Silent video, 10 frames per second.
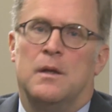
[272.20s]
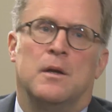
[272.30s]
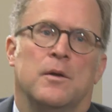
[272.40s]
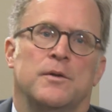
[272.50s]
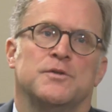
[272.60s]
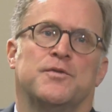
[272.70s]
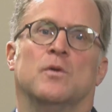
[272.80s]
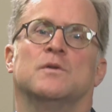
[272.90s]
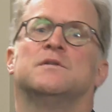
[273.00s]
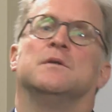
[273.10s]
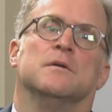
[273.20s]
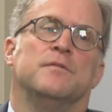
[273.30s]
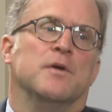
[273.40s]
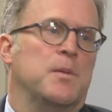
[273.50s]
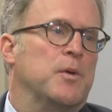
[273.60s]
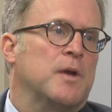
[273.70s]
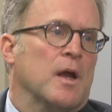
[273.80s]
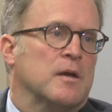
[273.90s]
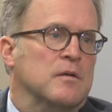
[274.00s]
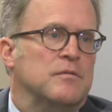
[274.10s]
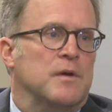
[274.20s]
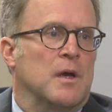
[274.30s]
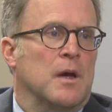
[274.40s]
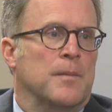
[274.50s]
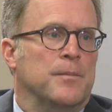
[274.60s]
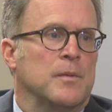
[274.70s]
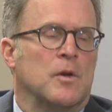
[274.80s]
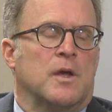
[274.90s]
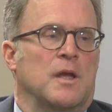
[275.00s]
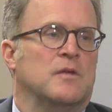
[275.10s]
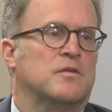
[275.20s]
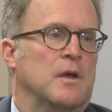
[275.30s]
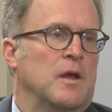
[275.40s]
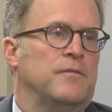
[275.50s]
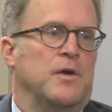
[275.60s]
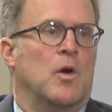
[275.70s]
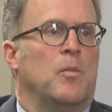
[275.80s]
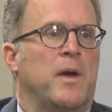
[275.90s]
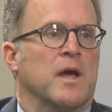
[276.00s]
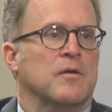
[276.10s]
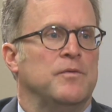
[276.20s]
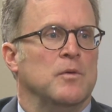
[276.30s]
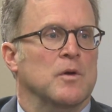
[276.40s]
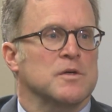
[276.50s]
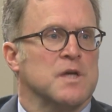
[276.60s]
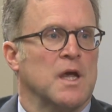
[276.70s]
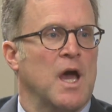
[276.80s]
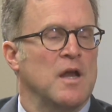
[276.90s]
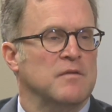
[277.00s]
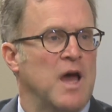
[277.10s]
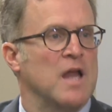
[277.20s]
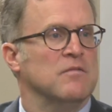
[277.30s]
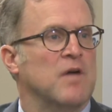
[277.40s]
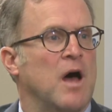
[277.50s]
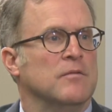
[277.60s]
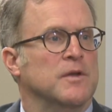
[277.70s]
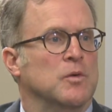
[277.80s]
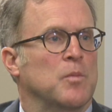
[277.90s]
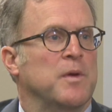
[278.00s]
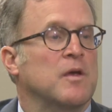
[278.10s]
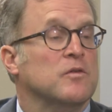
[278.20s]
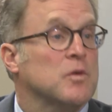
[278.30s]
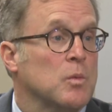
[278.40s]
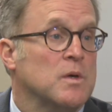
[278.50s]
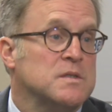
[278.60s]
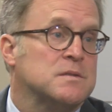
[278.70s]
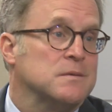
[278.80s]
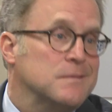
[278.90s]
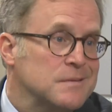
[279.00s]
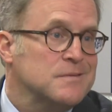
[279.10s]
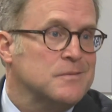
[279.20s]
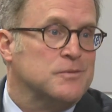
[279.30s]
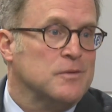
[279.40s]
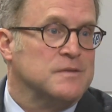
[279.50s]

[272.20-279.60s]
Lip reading: You know, there's folks that are very protective. Look, if you go back a few years, I kind of got involved into it because there was sort of a